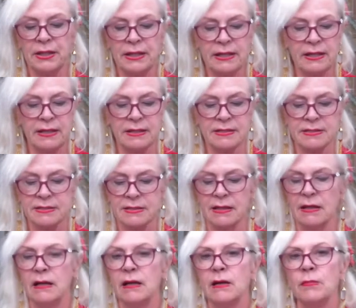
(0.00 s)
please,
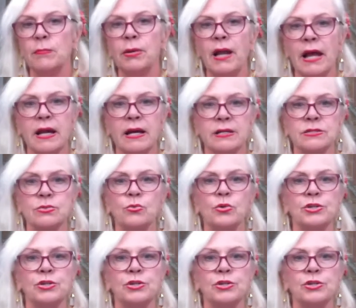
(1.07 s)
play us